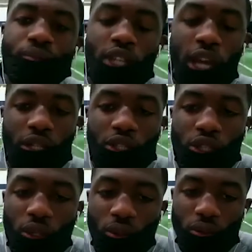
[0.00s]
Chandler
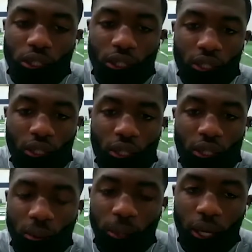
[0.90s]
Jones, and
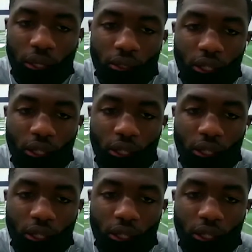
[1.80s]
Khalil Mack.